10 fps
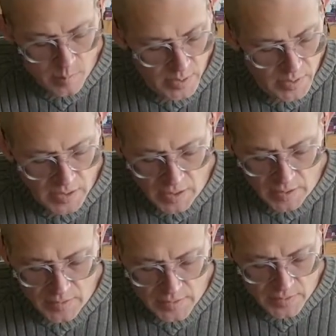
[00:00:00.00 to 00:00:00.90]
Bud
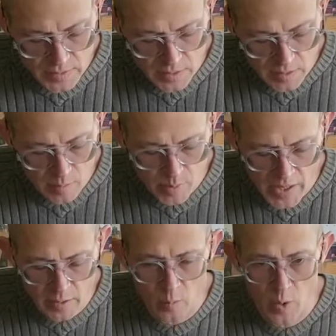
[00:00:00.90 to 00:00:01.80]
cake is a
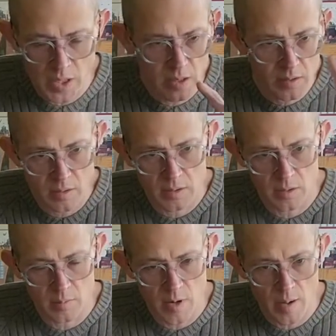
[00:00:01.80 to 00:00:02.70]
black and white
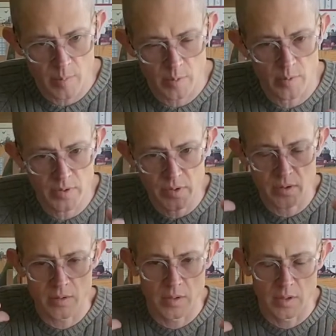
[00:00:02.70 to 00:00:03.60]
wrapper with
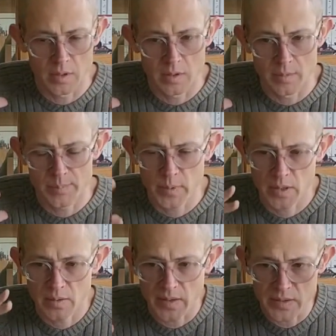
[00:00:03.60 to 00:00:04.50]
a
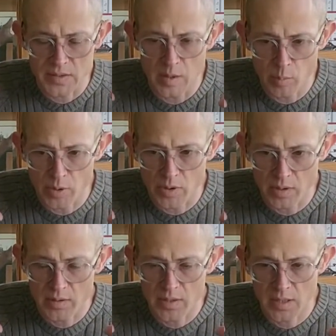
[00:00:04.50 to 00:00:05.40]
kind of like a St.
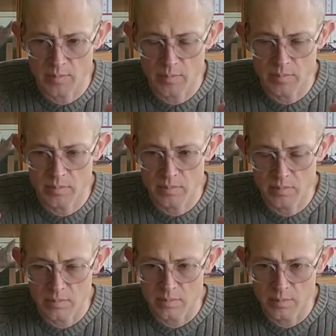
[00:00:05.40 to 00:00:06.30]
Bernard type
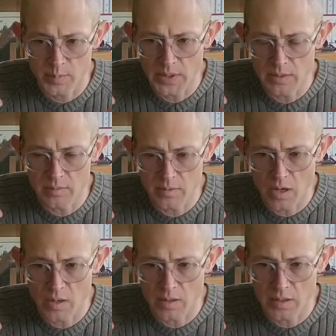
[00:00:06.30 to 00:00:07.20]
big
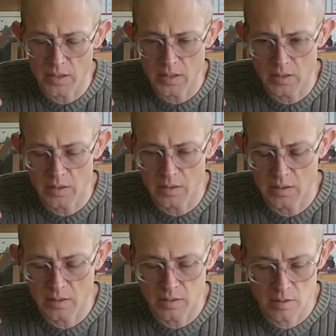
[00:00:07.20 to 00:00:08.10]
dog on it.
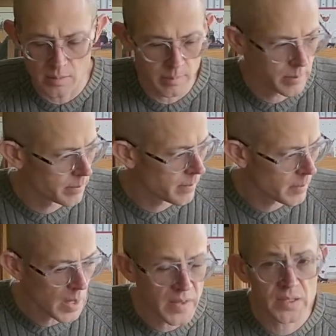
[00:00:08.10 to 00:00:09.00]

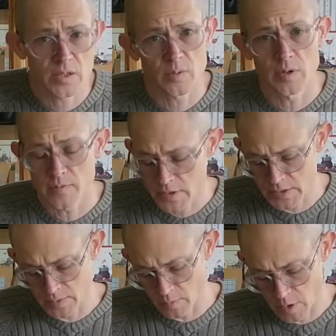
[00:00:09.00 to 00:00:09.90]
And that's a
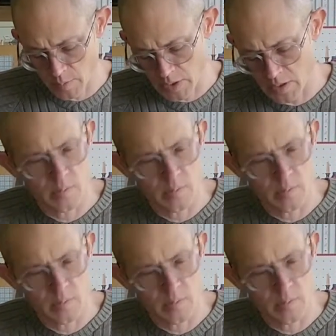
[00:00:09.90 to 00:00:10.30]
357 gram cake.